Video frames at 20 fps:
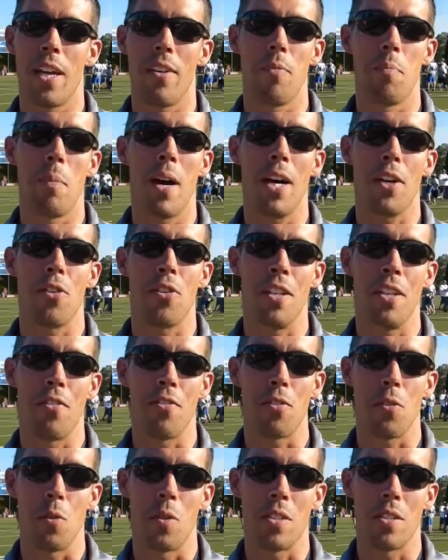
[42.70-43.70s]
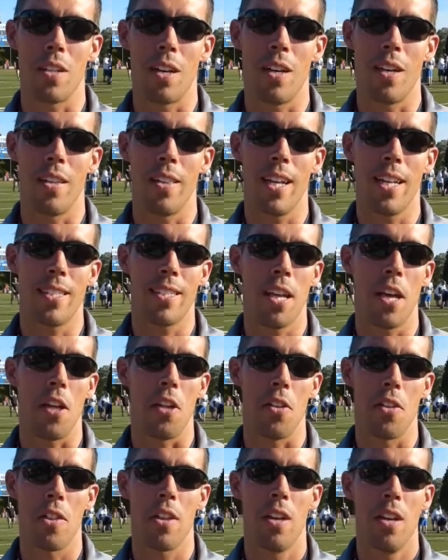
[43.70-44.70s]
moderate influence on, and that's
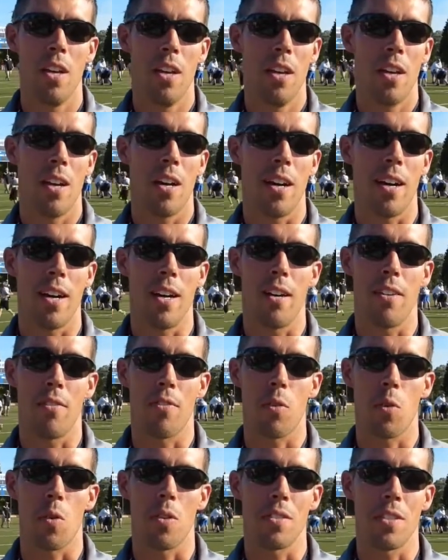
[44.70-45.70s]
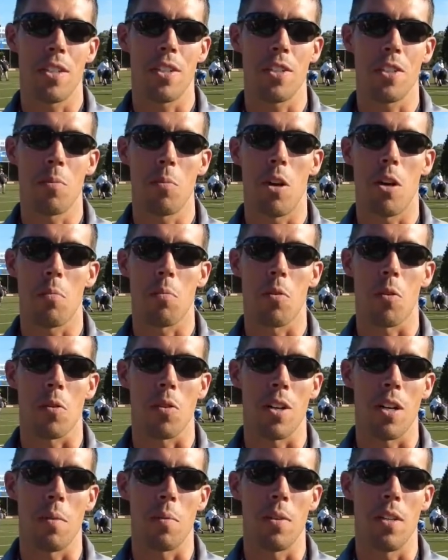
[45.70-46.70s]
health. Of course, any small
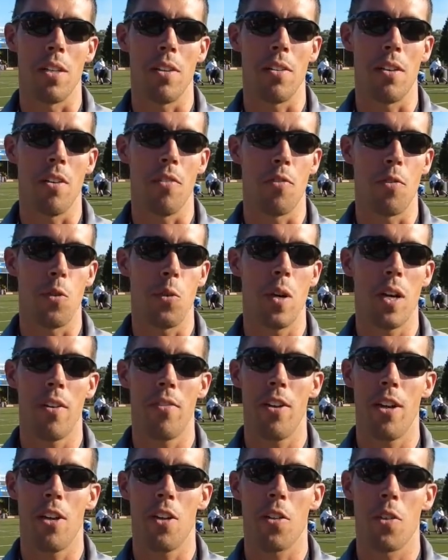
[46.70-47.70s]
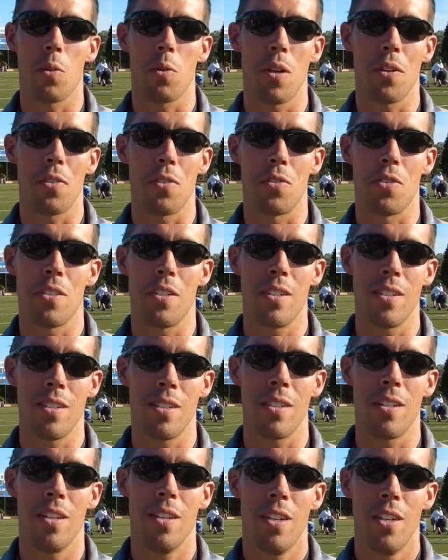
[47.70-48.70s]
program, if you have health throughout your
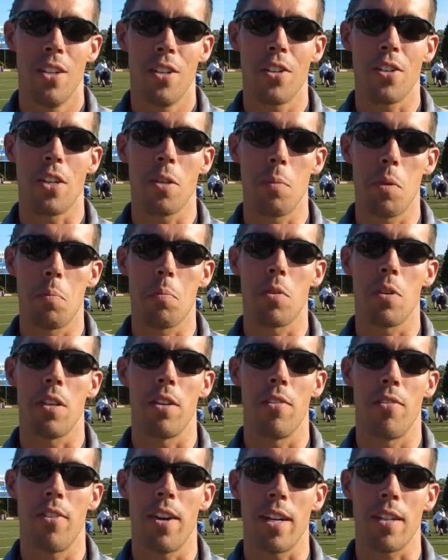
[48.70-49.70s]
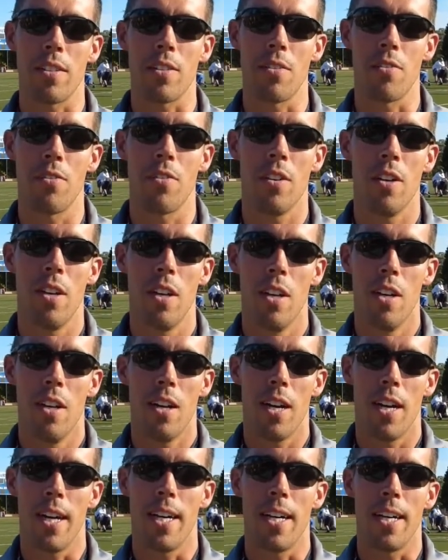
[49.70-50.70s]
season, you're going to be pretty effective.
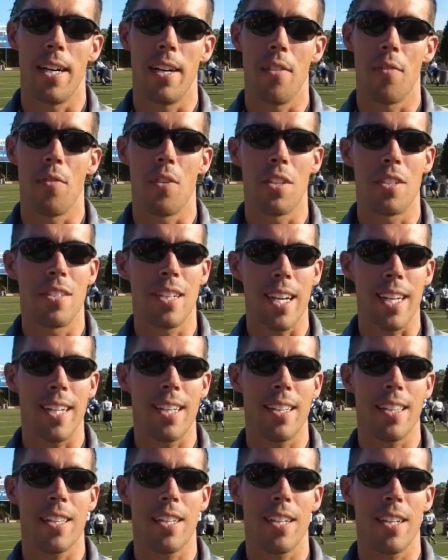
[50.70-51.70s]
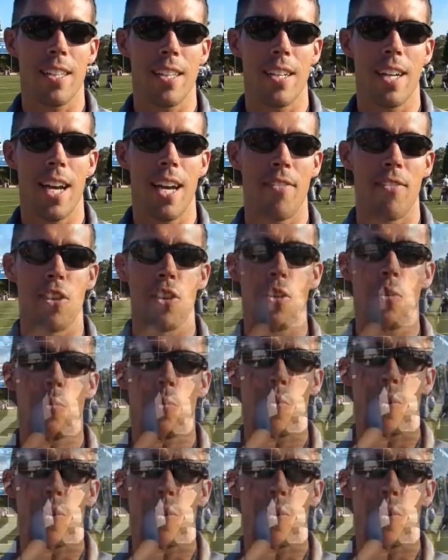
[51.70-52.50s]
The second thing that I have a little more